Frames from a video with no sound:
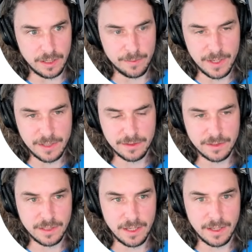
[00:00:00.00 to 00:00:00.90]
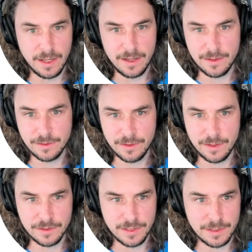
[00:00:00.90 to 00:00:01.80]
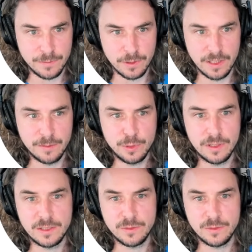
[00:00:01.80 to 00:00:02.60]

I'm basically saying, hey, there's these 4 inputs.